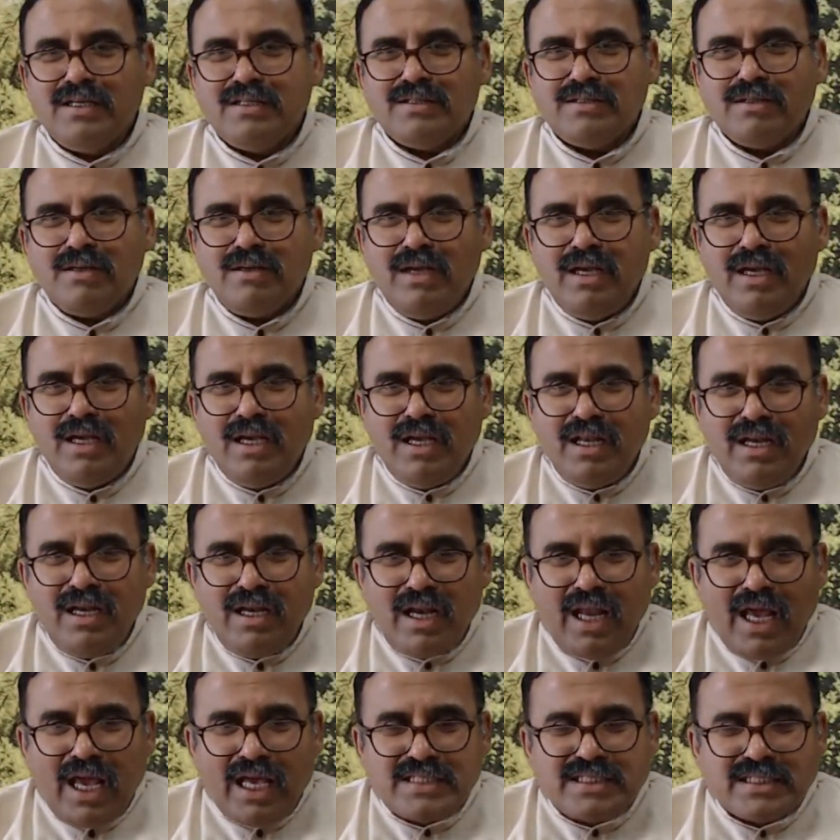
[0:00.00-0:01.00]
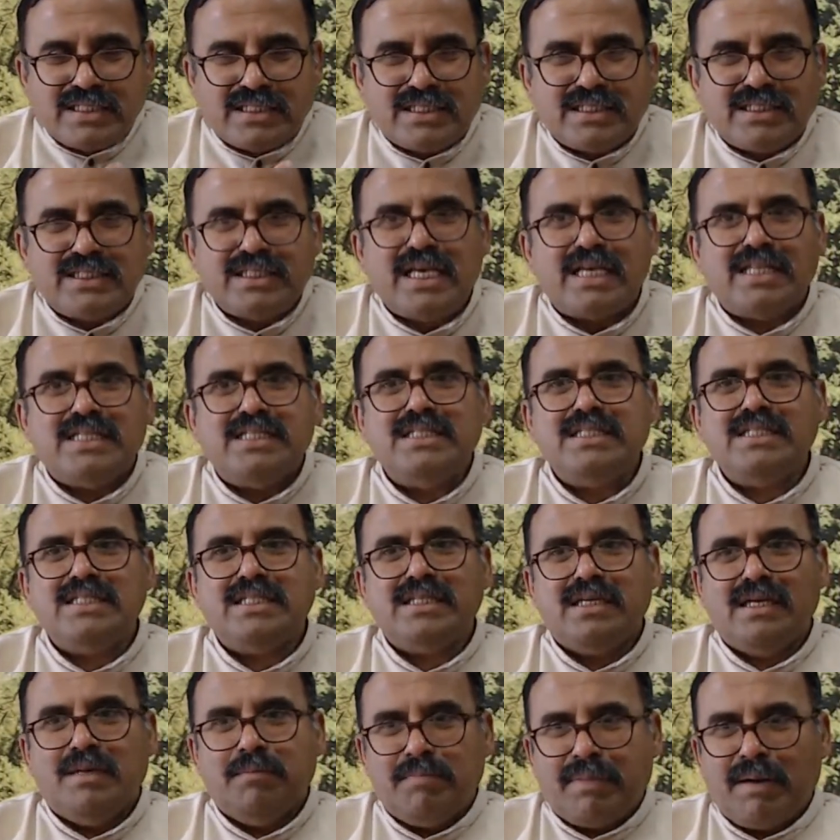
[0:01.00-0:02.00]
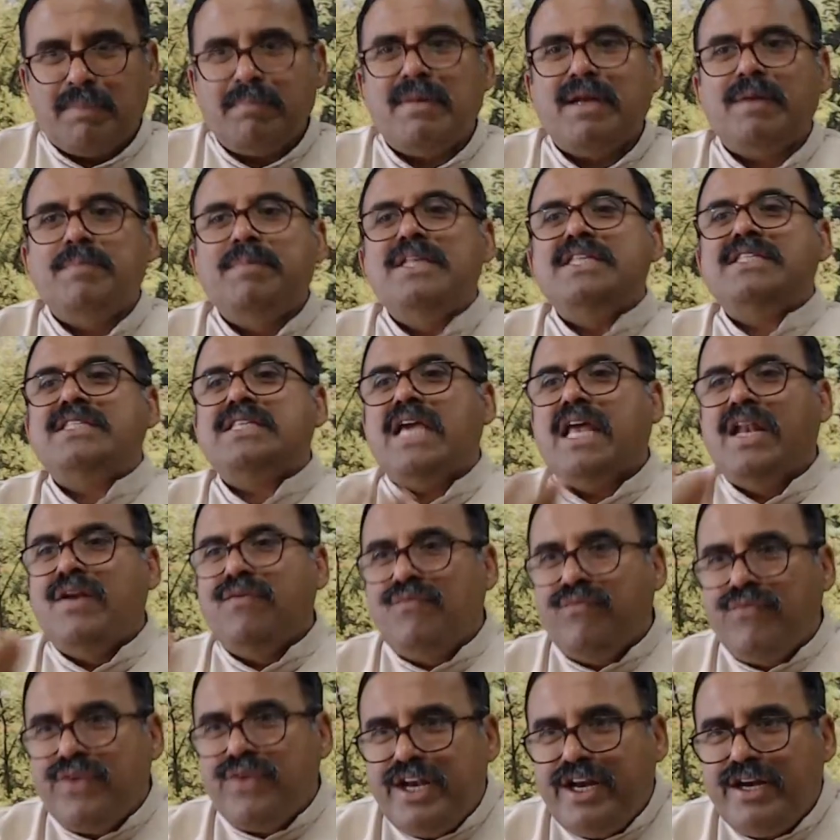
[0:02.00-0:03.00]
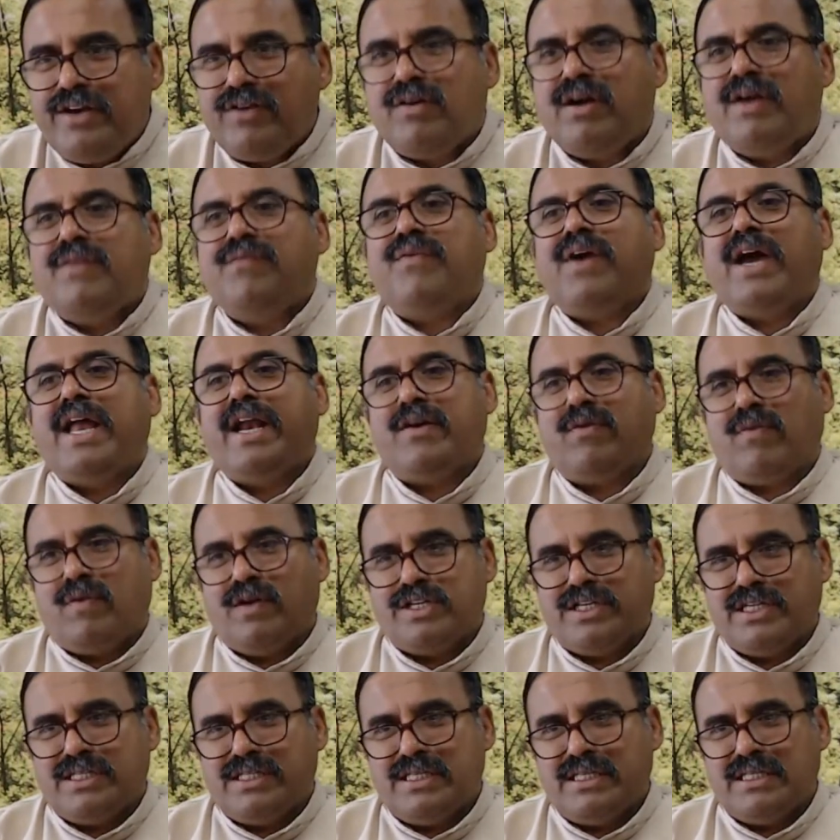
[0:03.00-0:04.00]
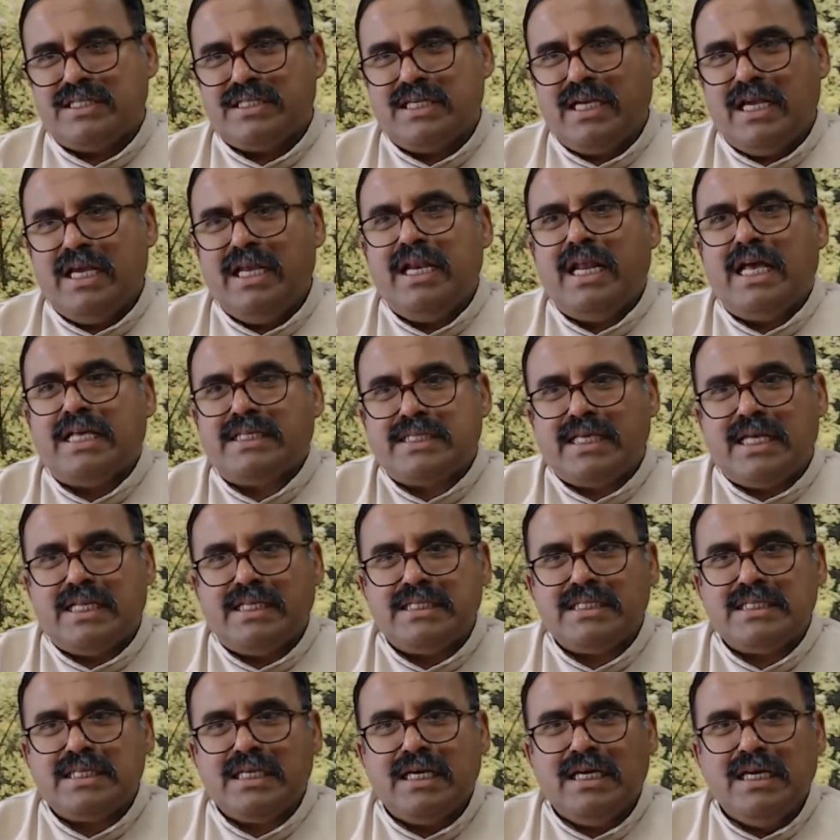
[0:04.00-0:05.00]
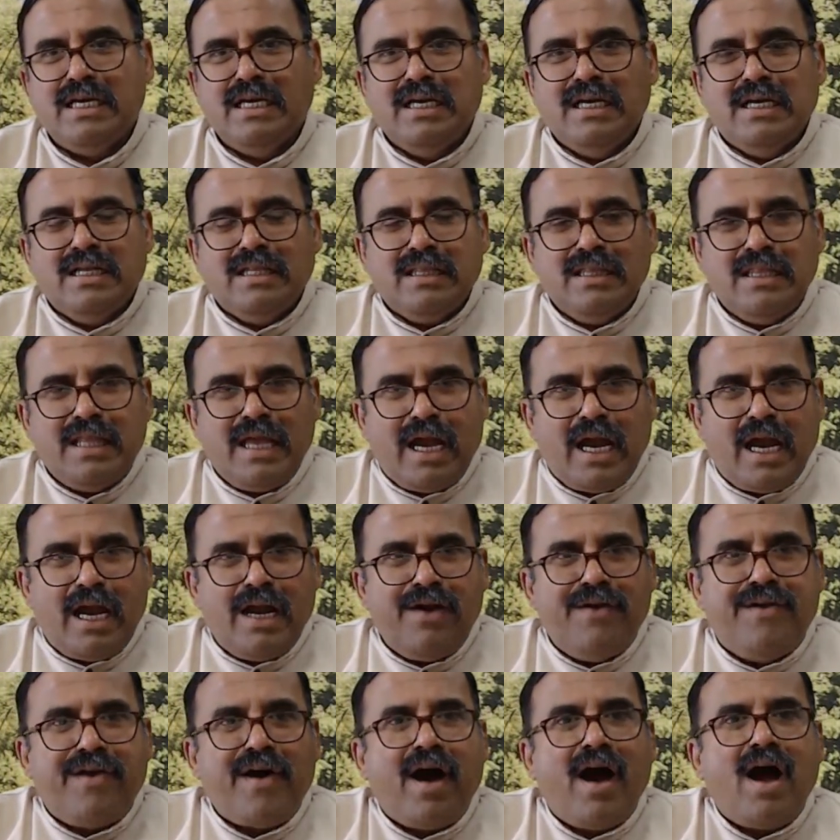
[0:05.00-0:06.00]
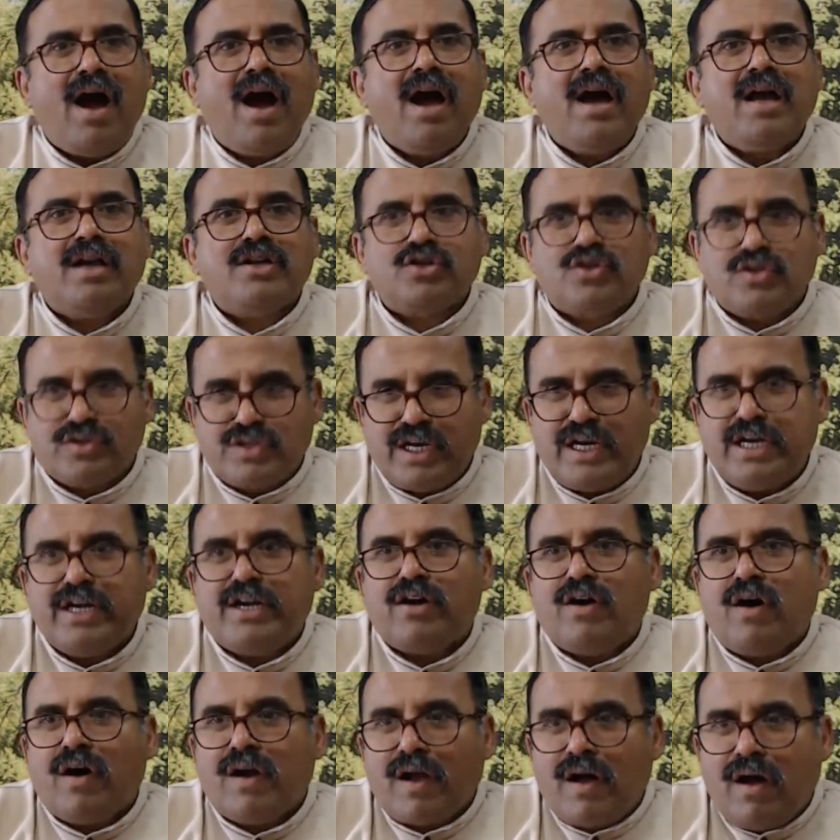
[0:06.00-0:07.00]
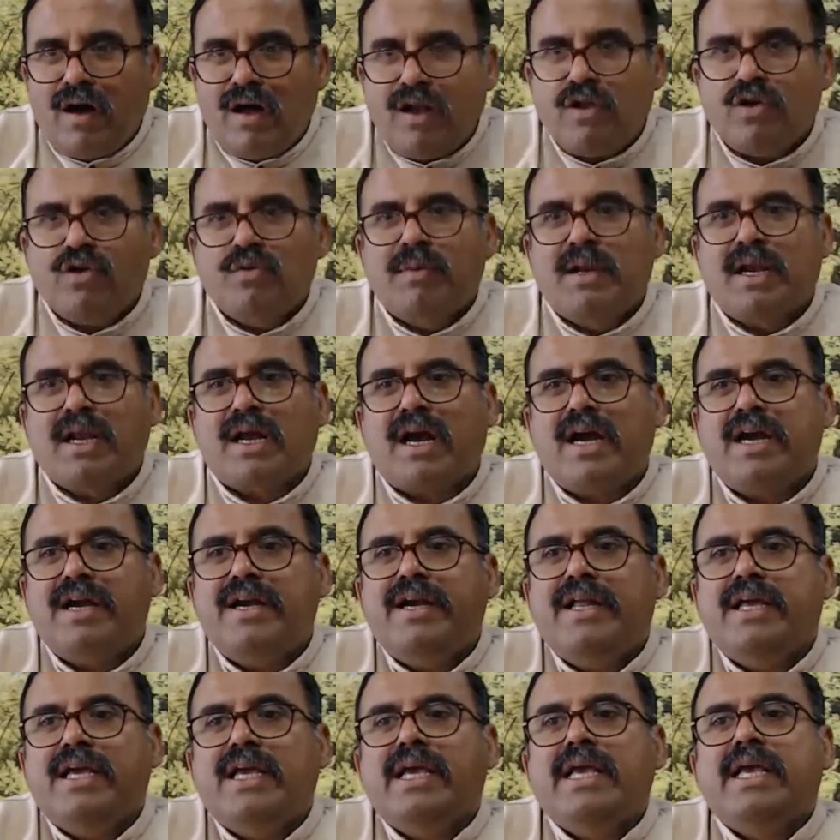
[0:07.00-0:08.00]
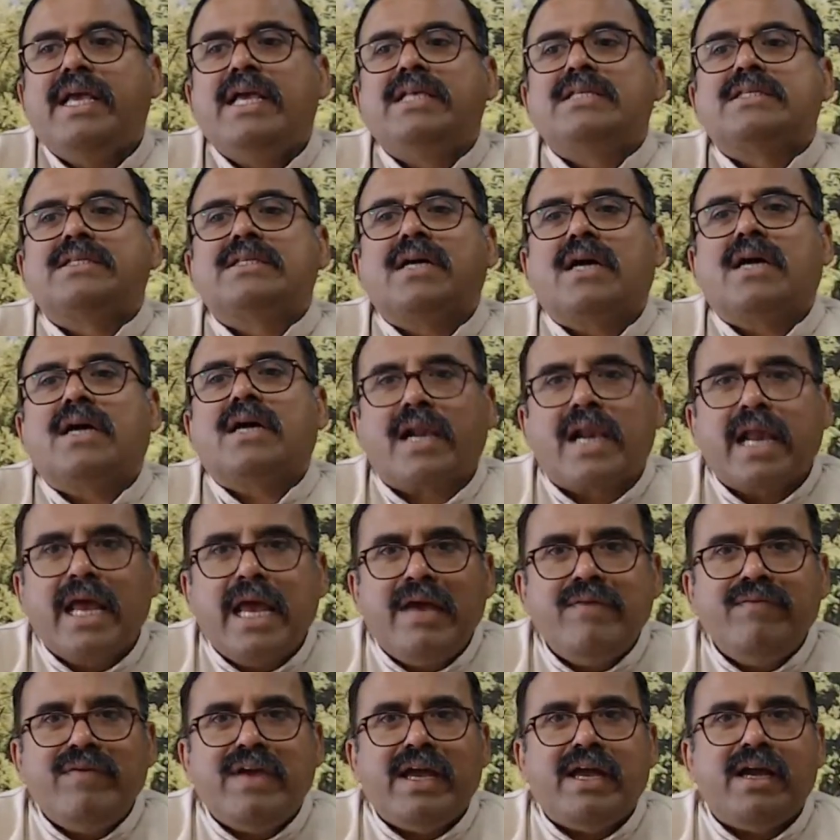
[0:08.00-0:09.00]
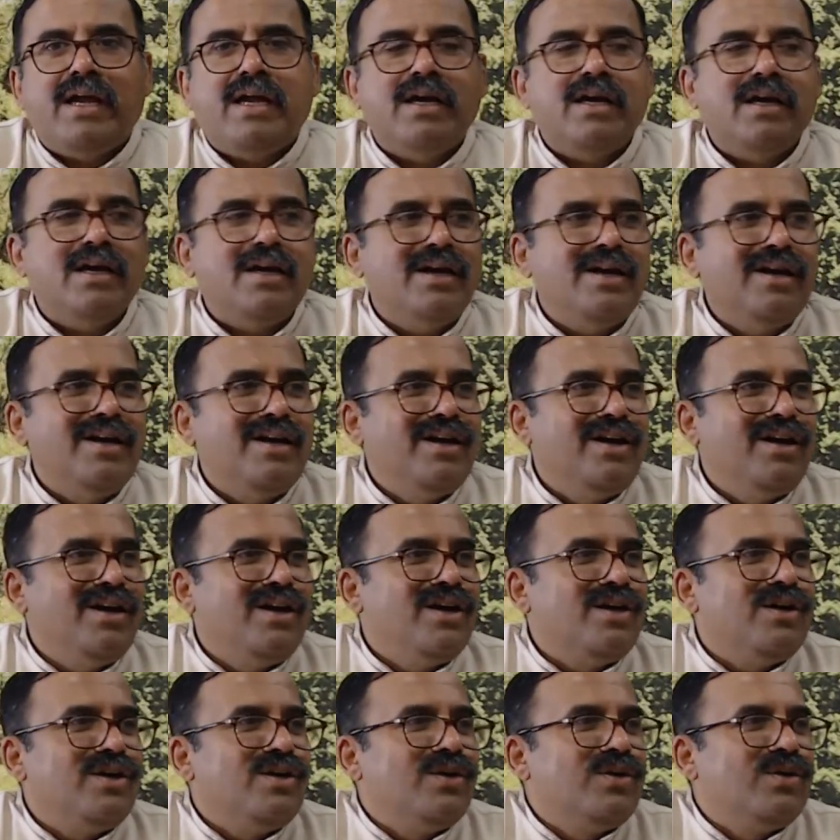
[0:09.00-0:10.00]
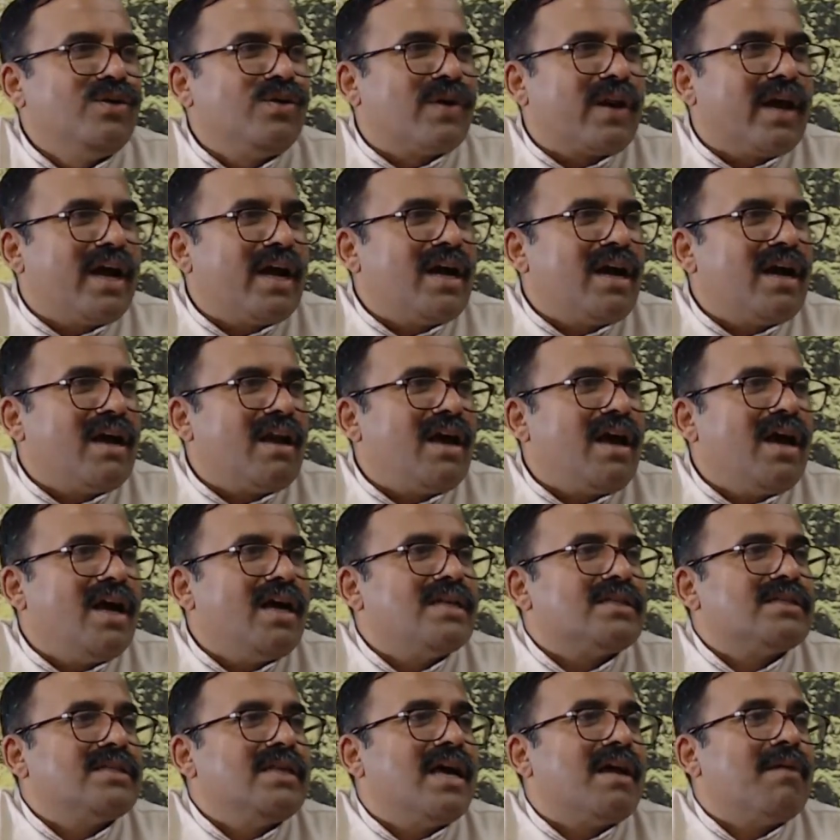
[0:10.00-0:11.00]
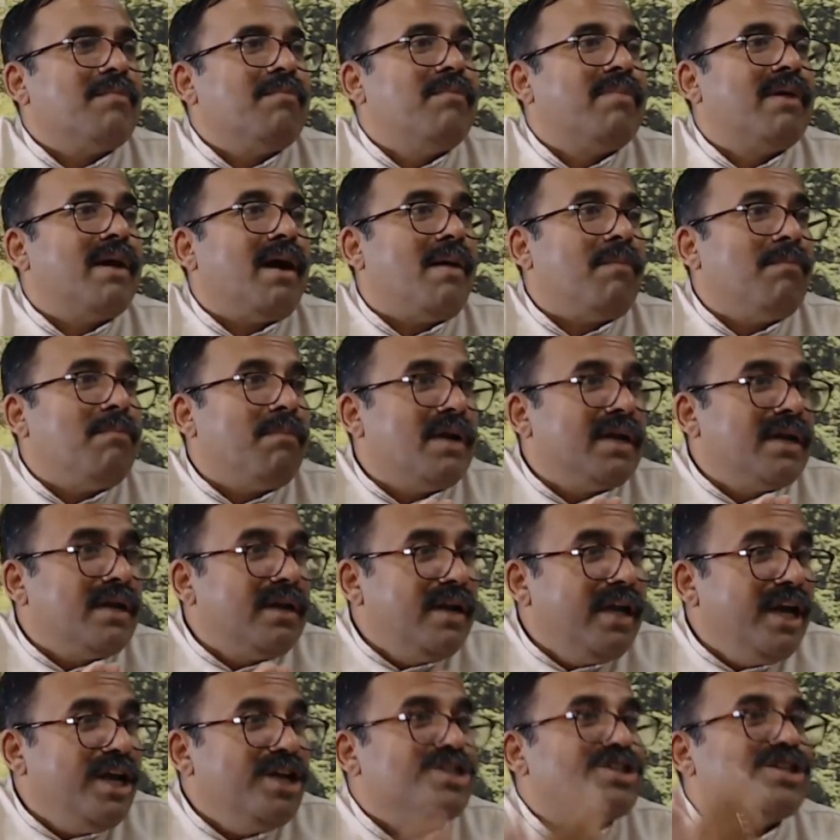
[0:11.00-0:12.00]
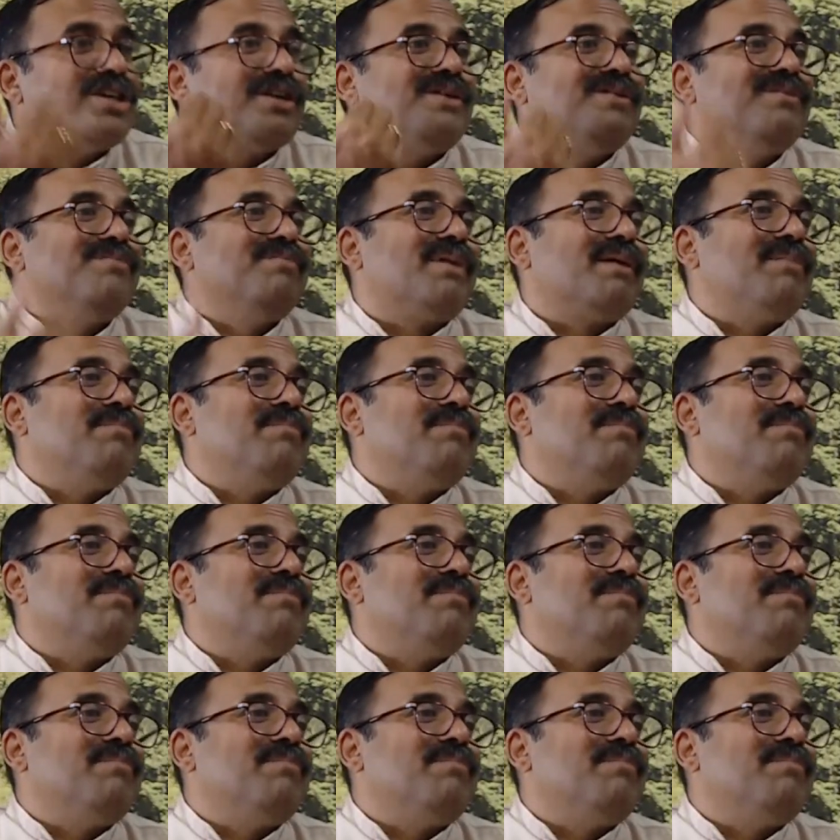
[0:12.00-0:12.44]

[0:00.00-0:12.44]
So in essence, Brahman means infinite consciousness. In essence, the entire society or all humankind is craving to recognize their Brahman nature.